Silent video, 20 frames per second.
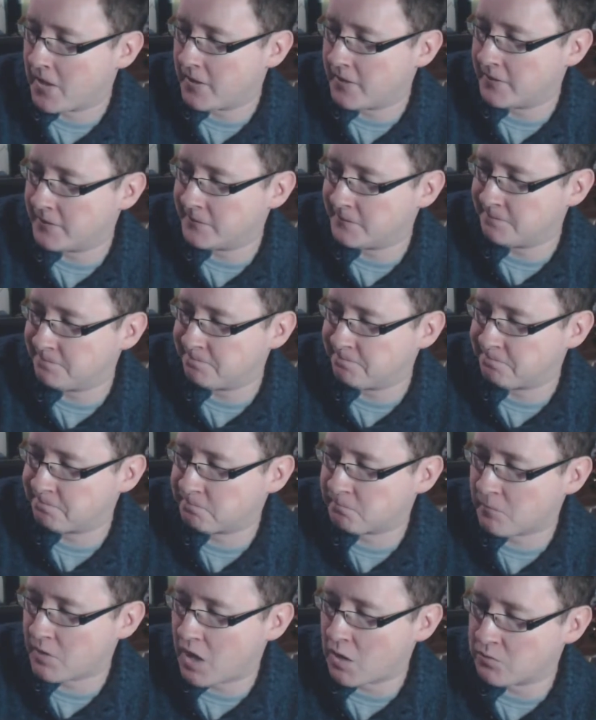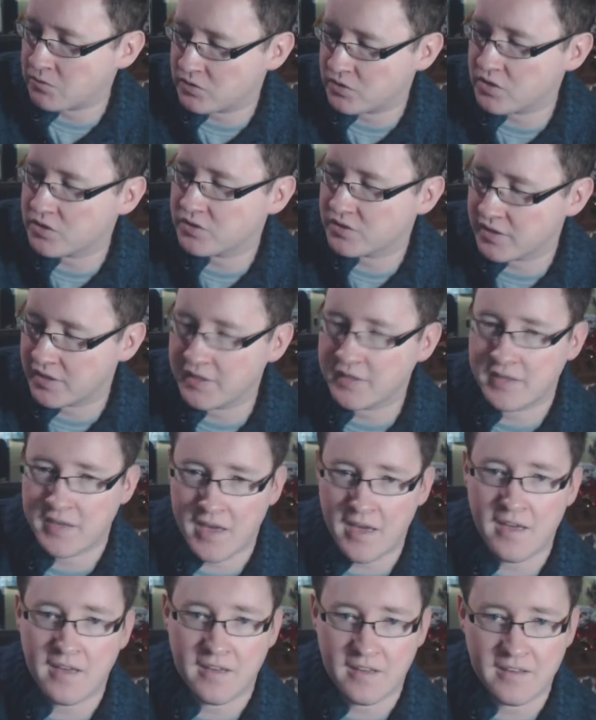I was just like,
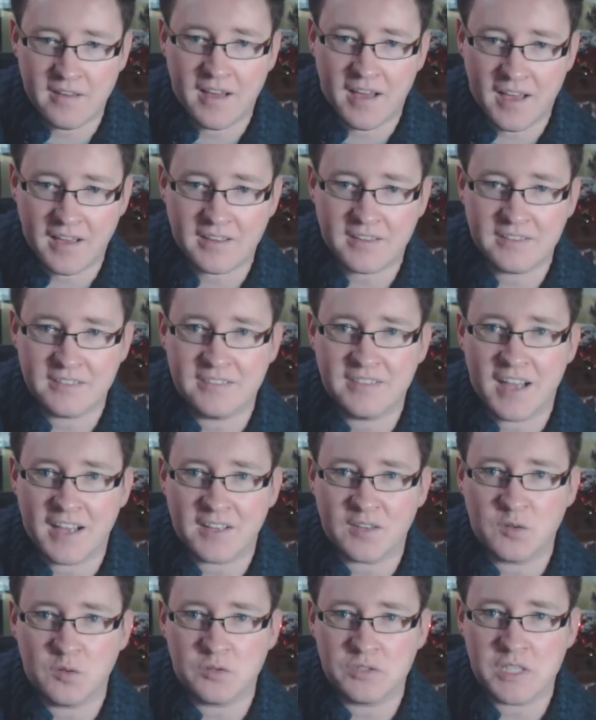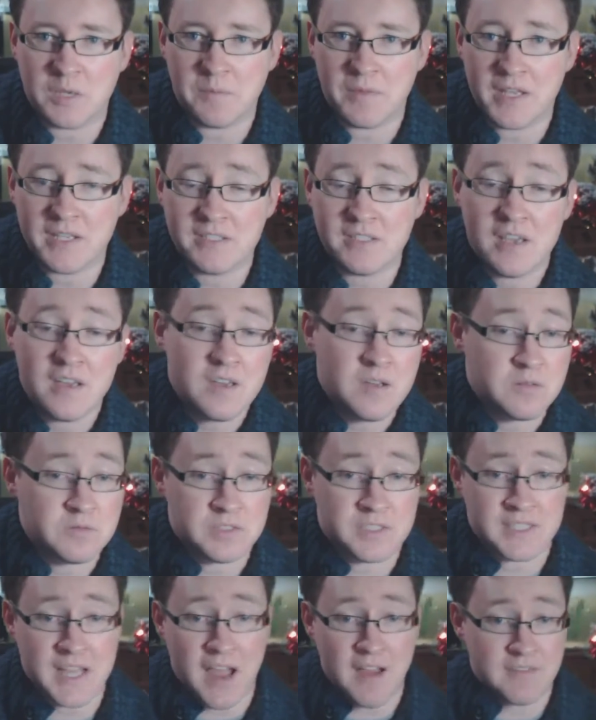yeah, I can go some of this. It
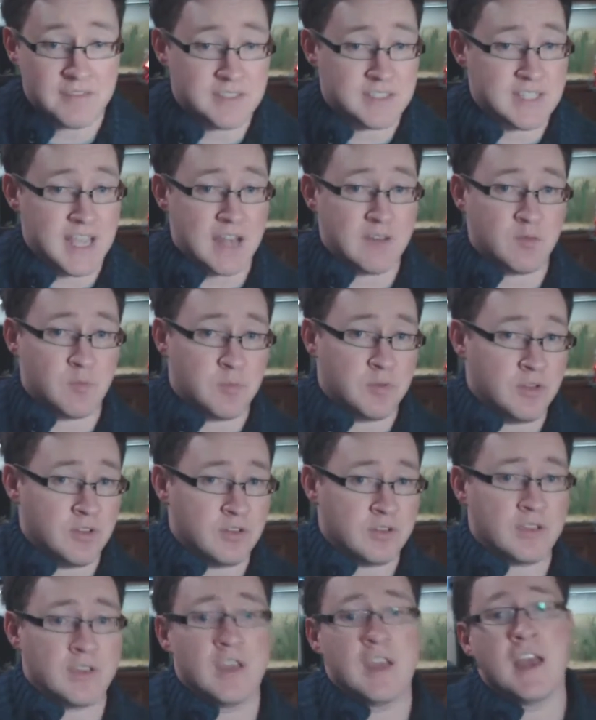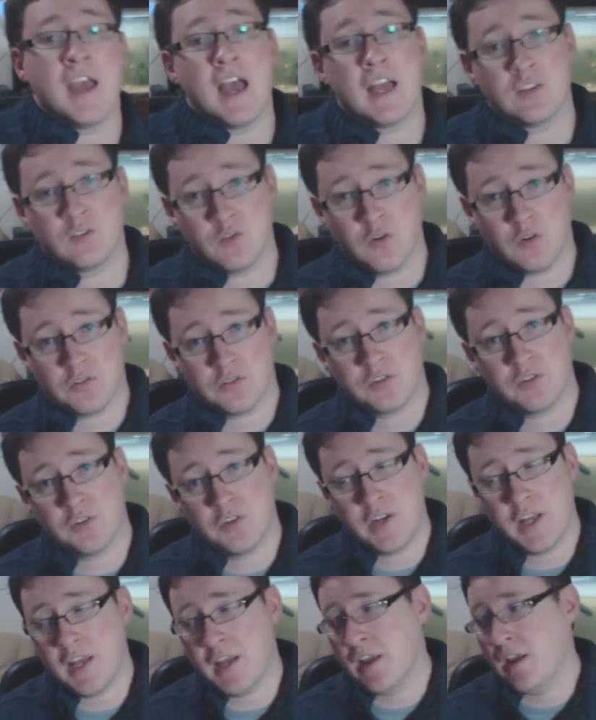was starring Sandra Bullock and George
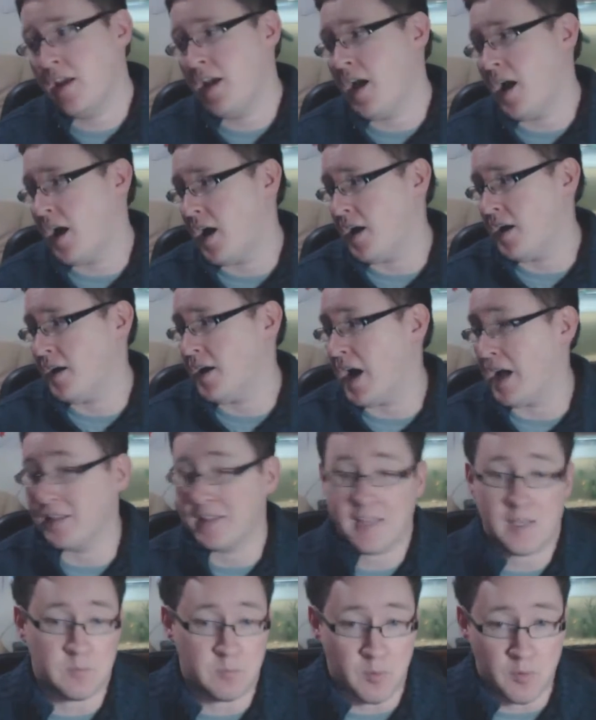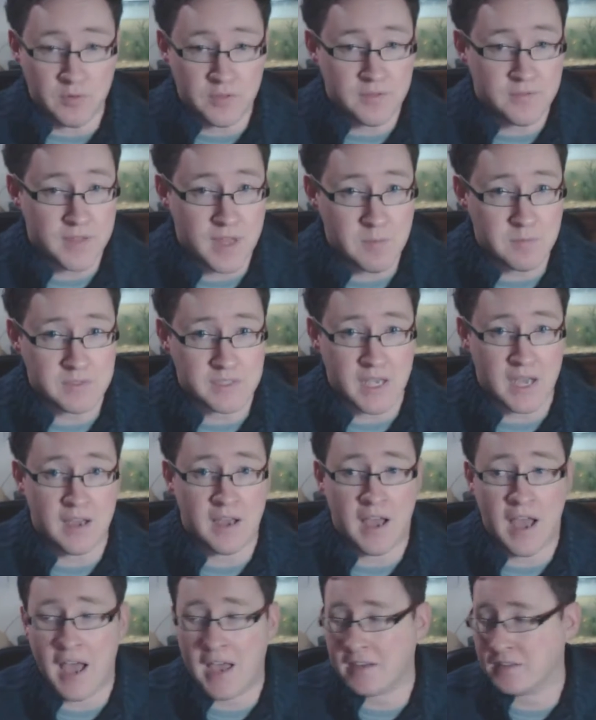Clooney. I like both of them as
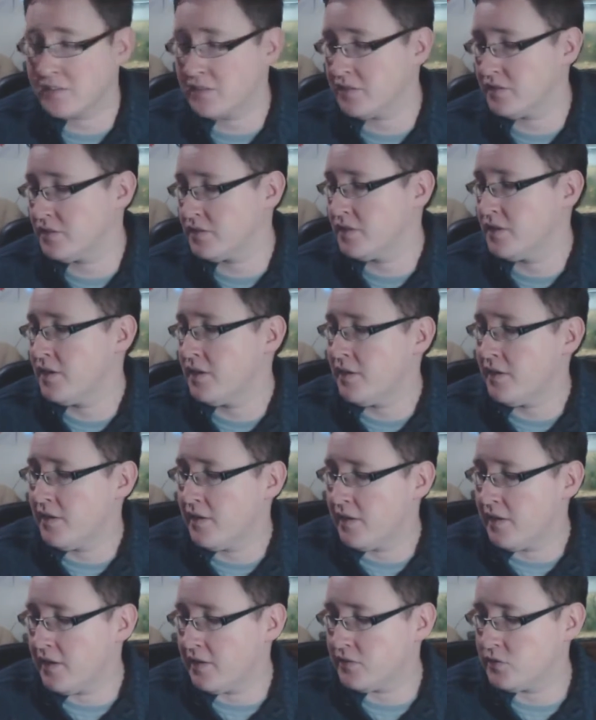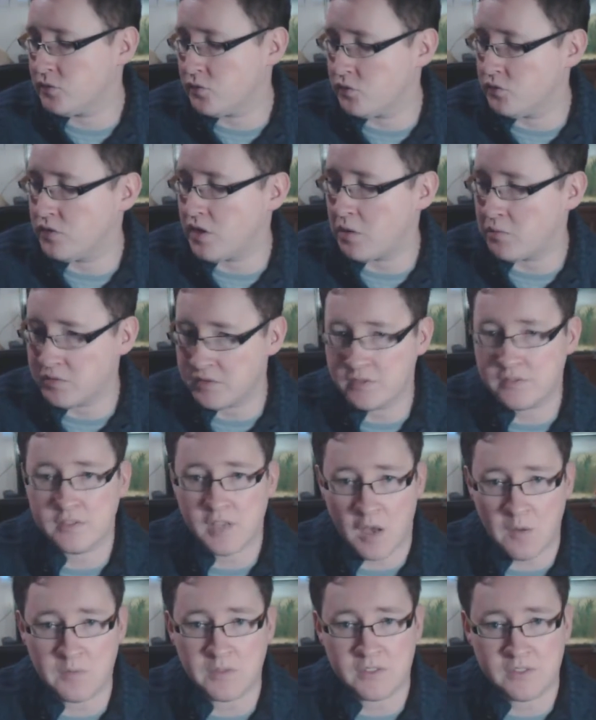actors. So I
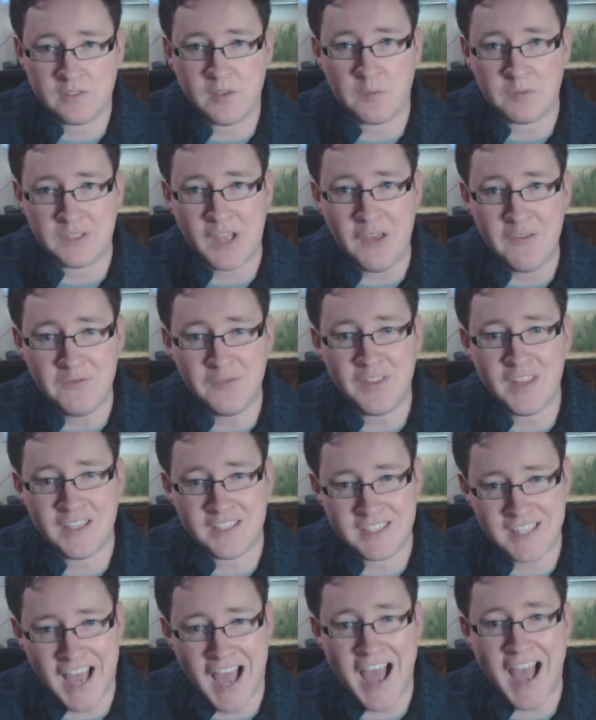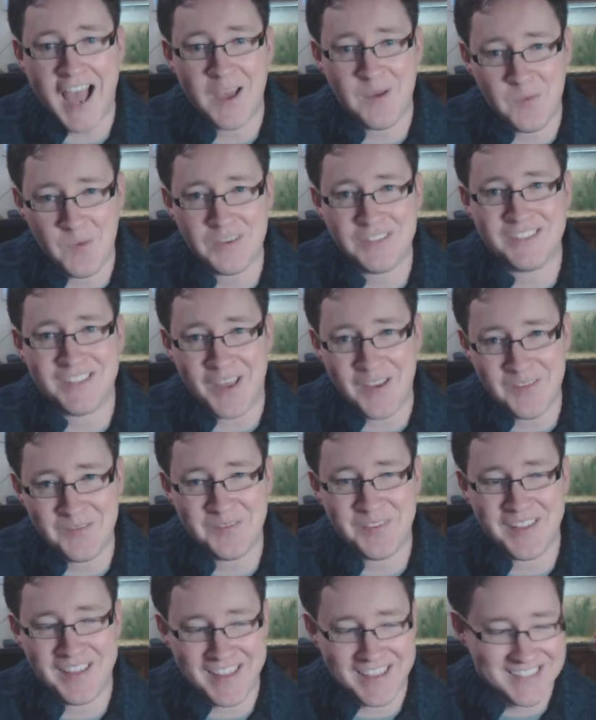was down for this. I was
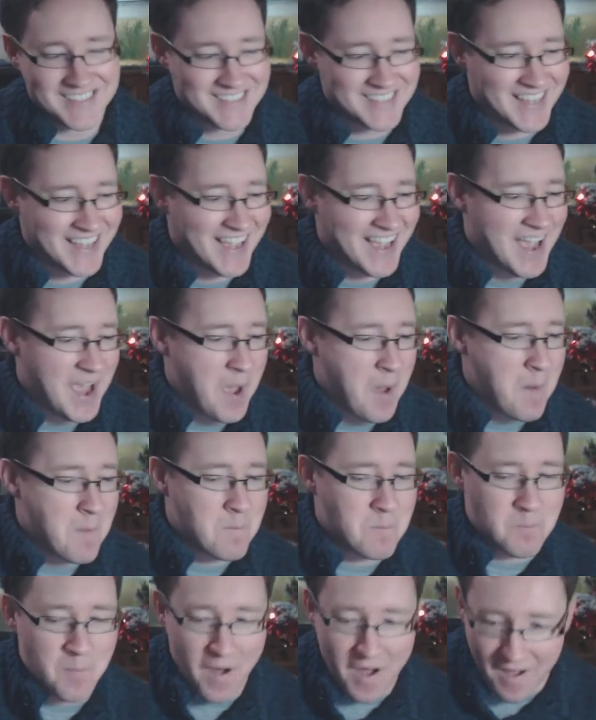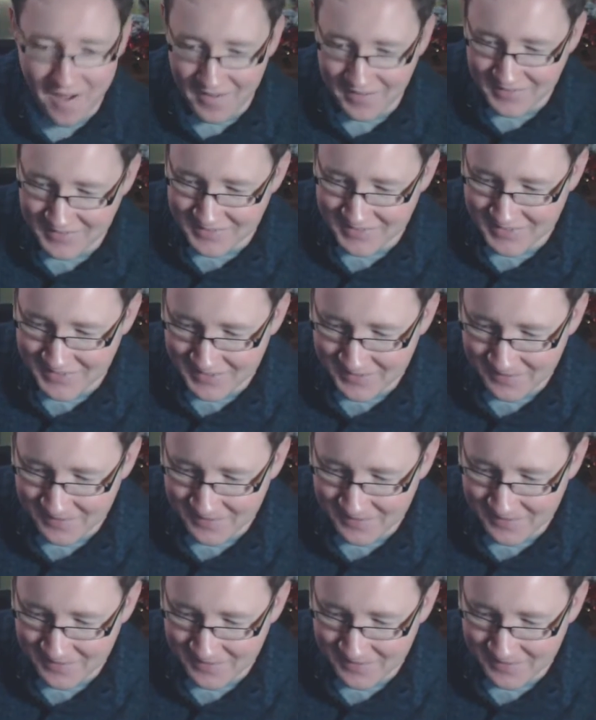down for this, but